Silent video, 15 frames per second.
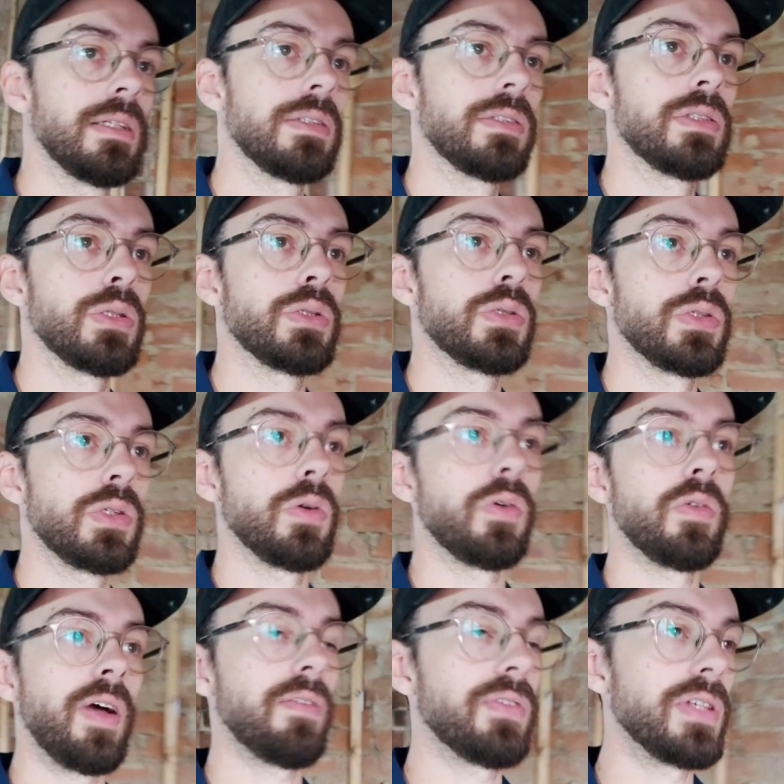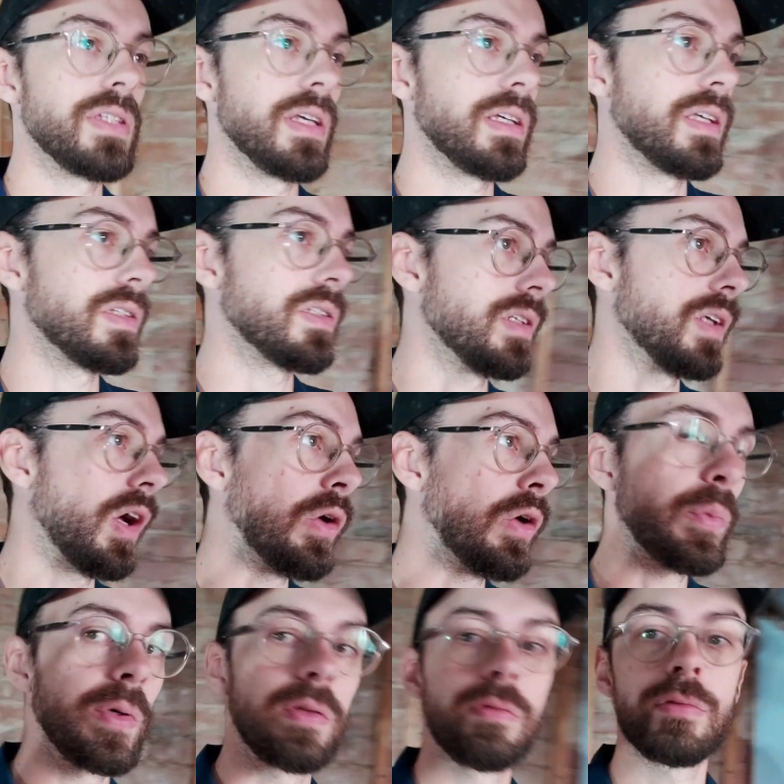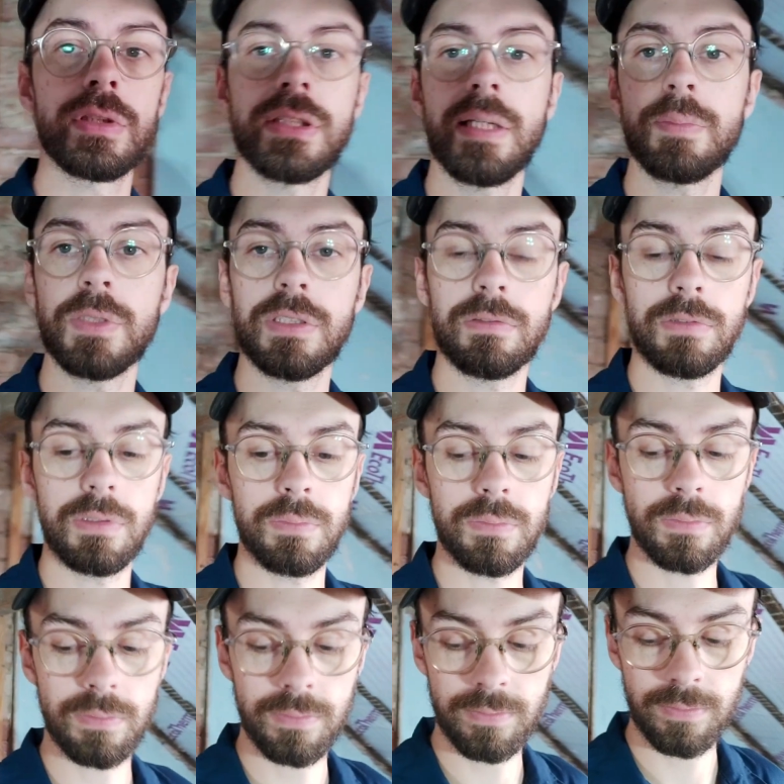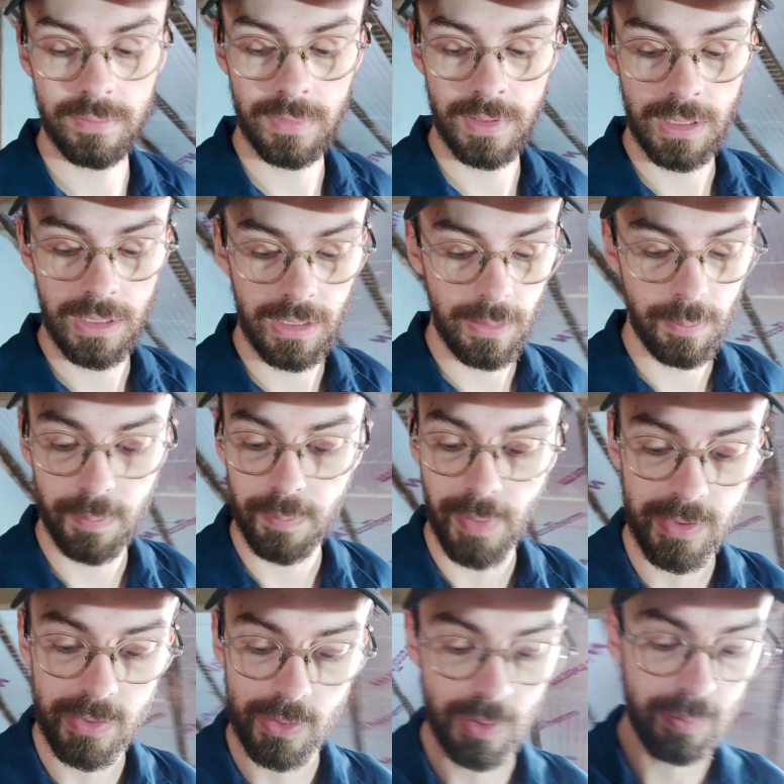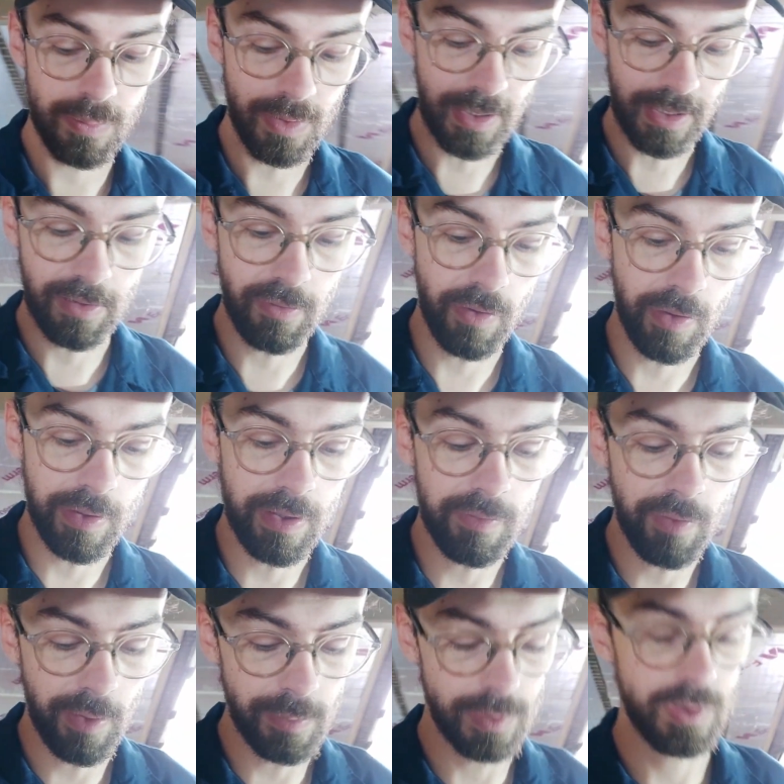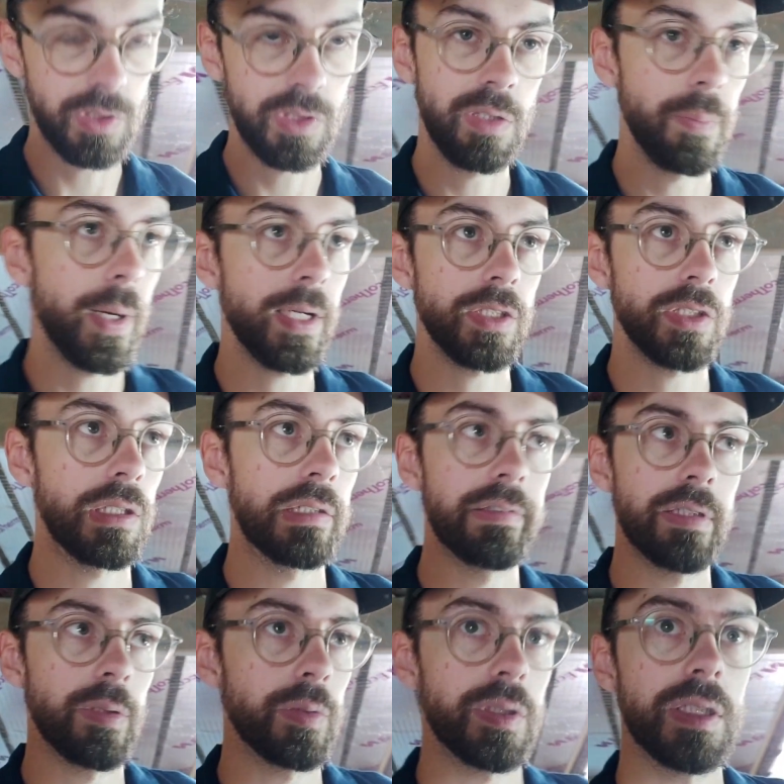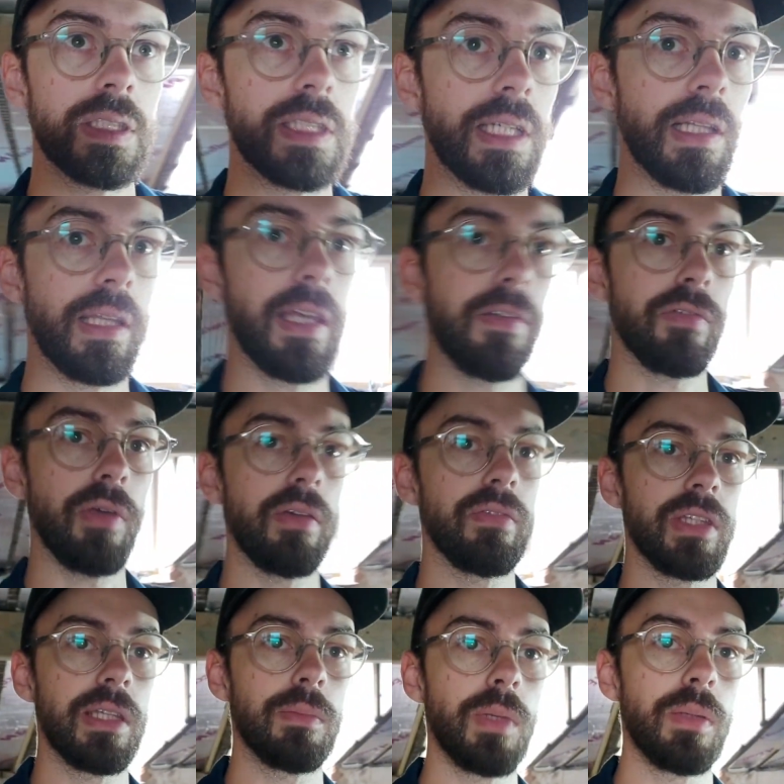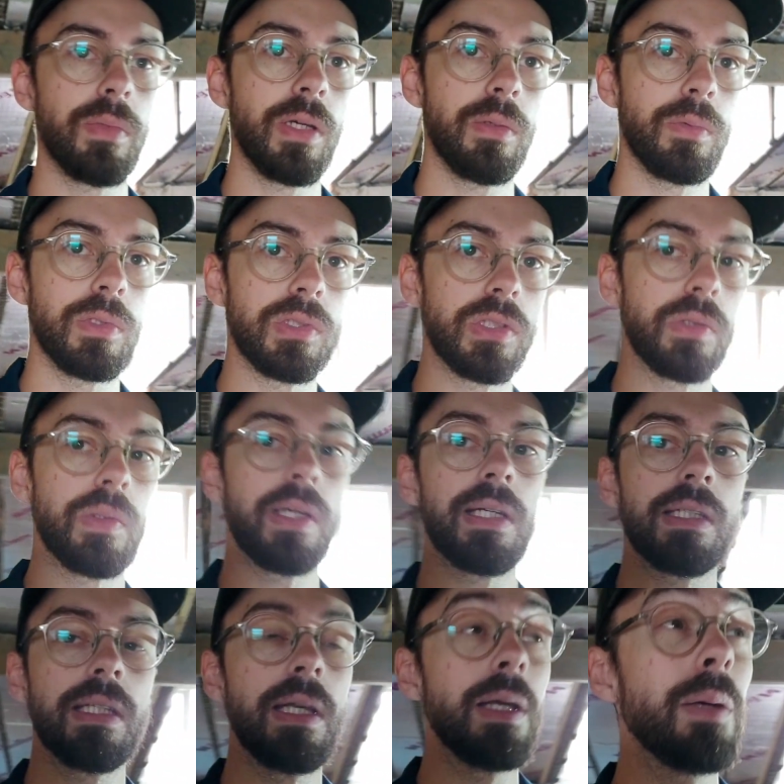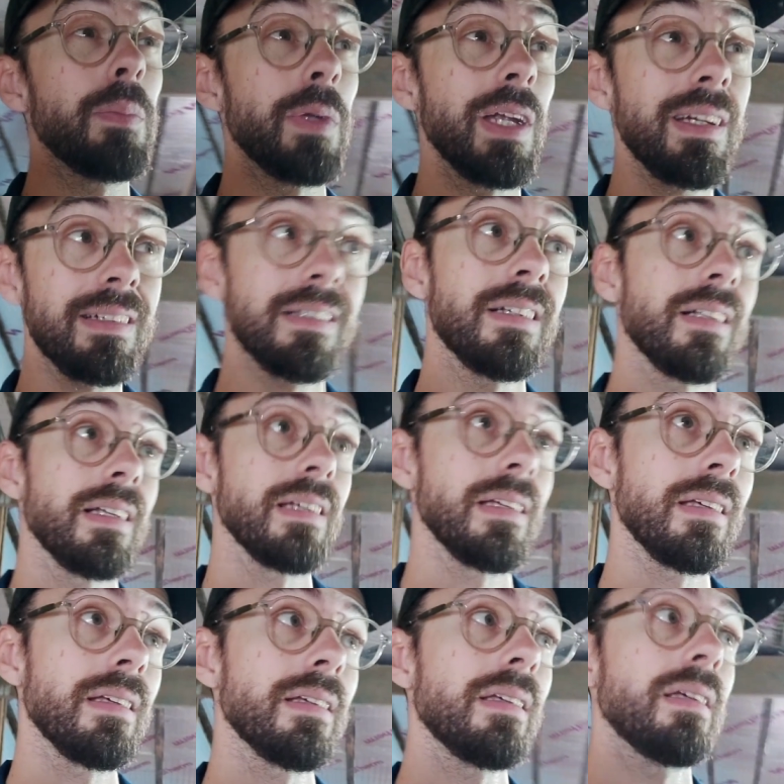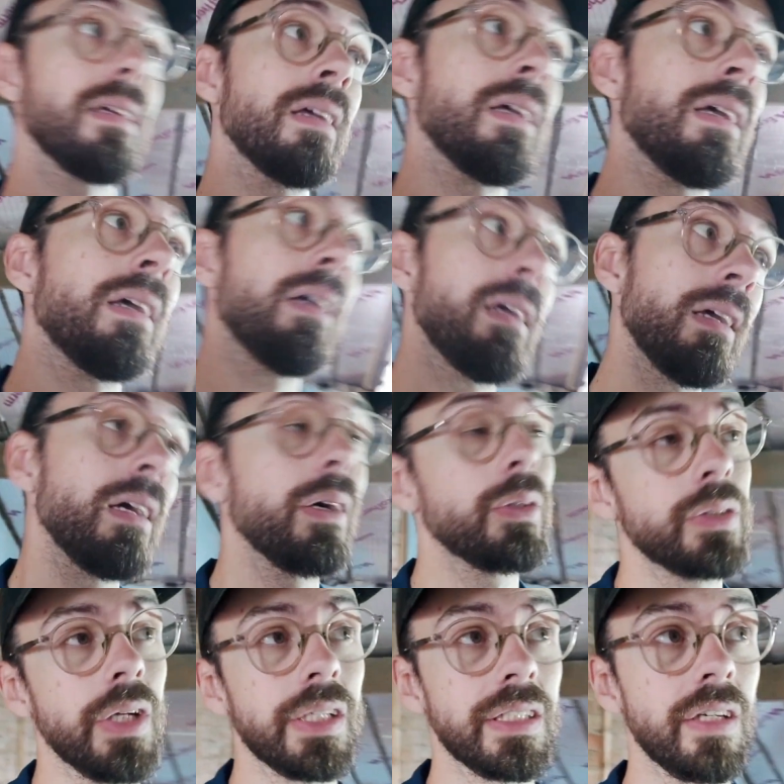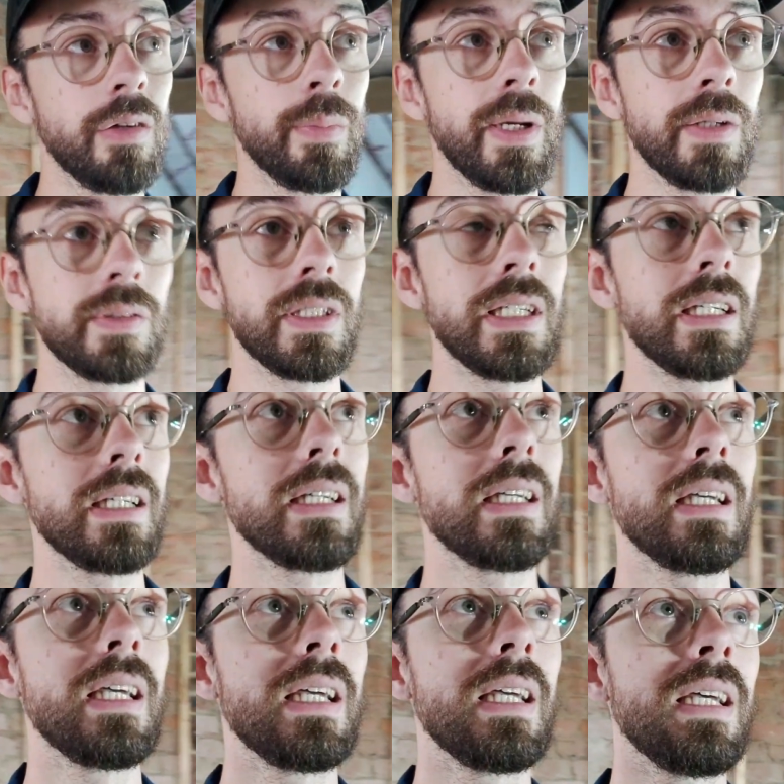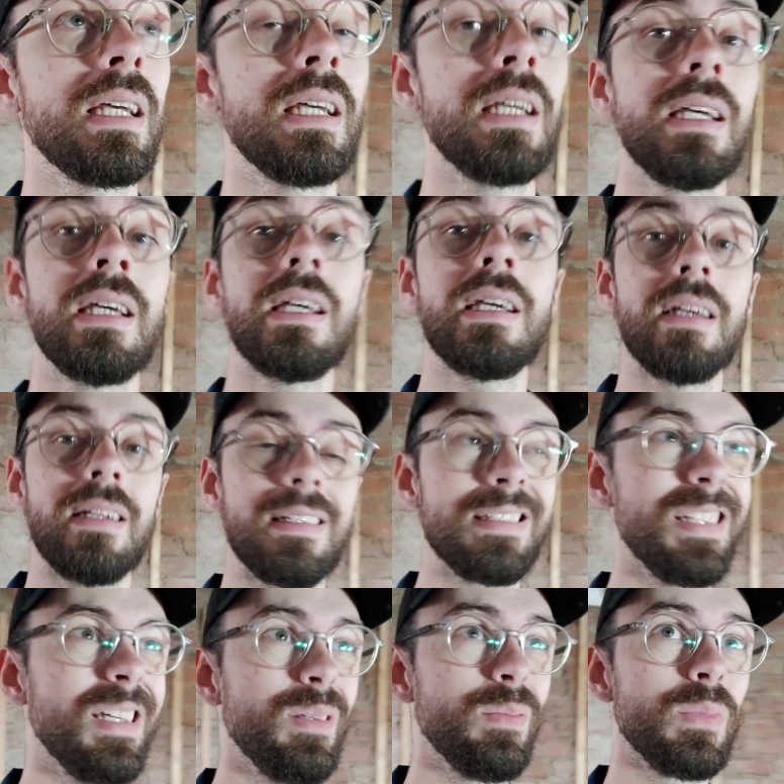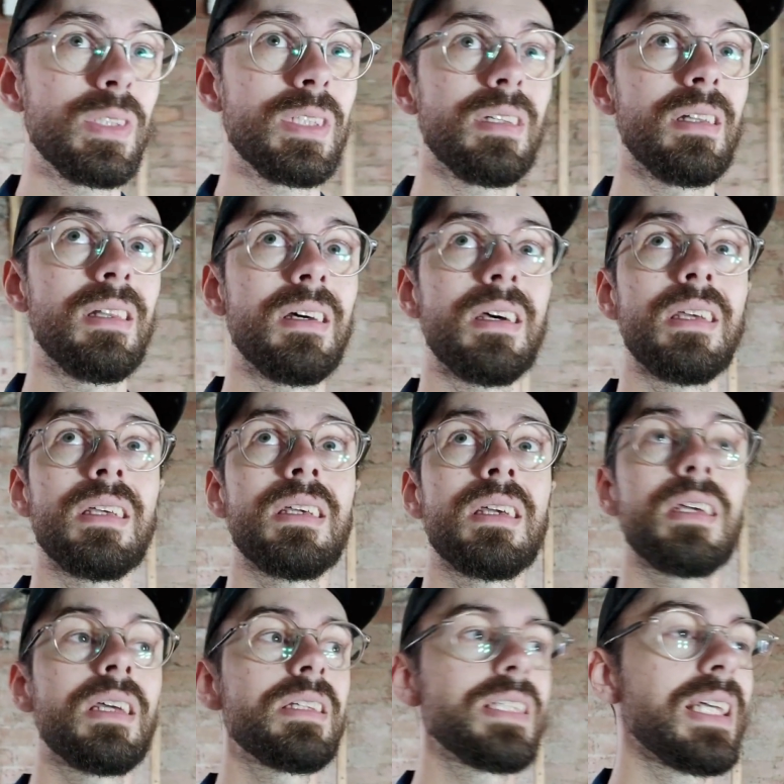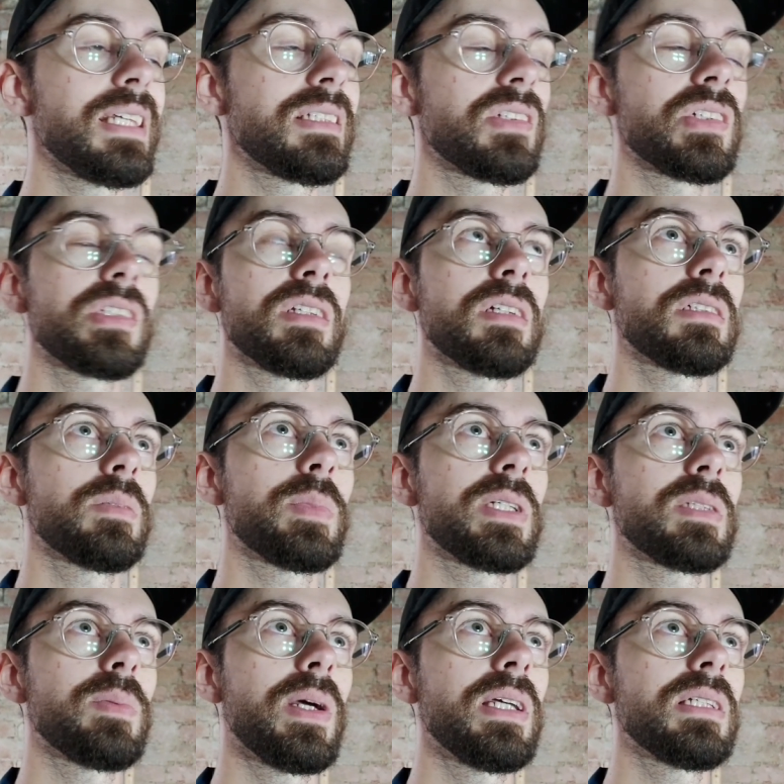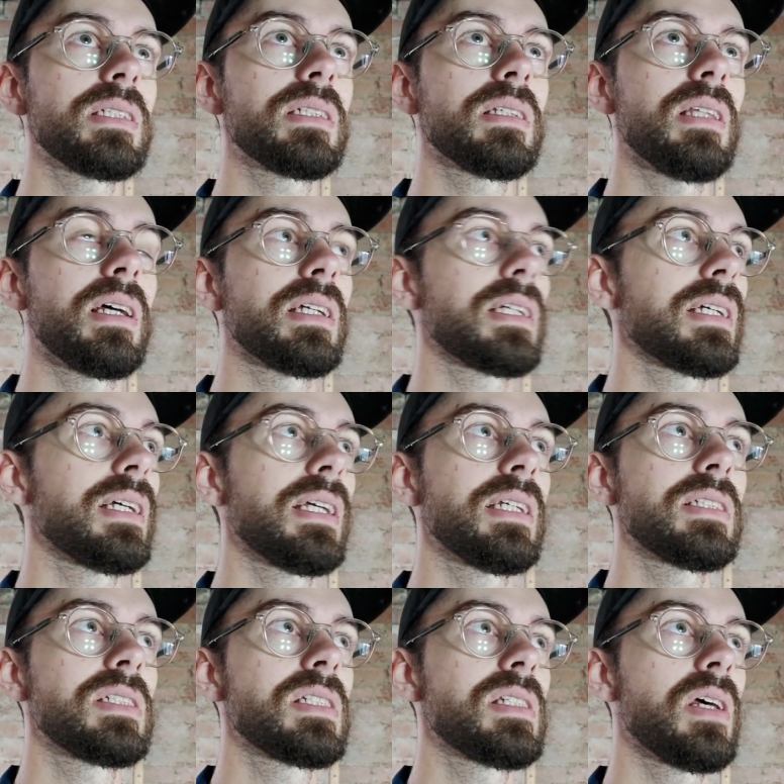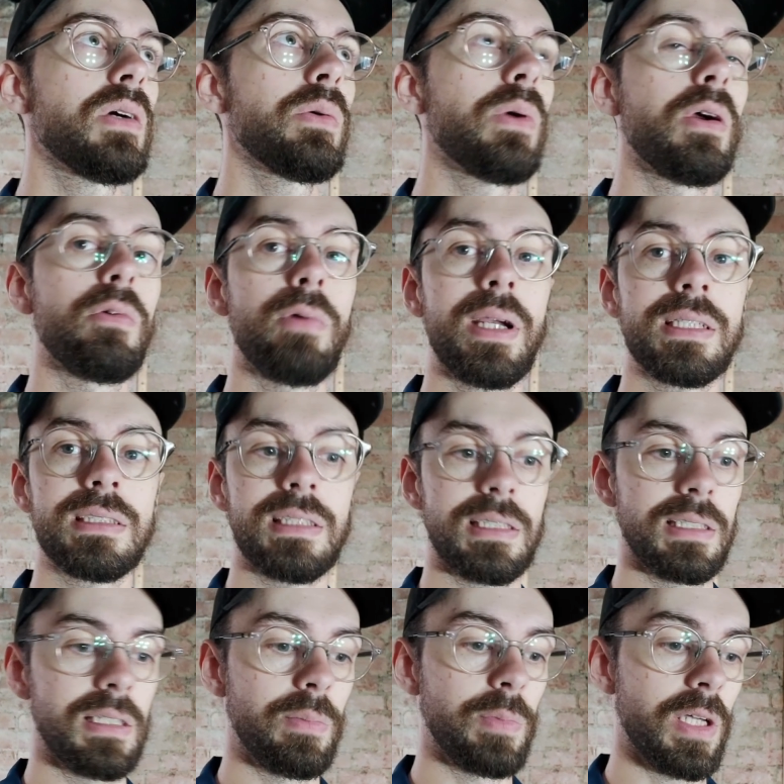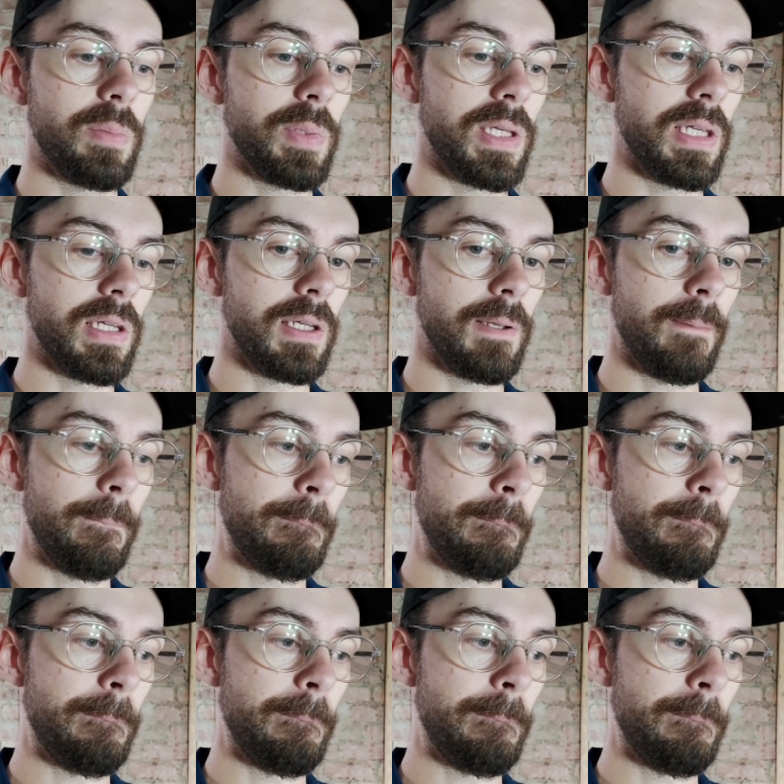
to sort of have this like as an open reception room, bedroom. Like if I was just a bachelor and I was going to stay like that forever, then maybe I would do that. But actually, I was chatting to her about it, and it seems like, because it is just such a big space, like it's so arresting coming up here,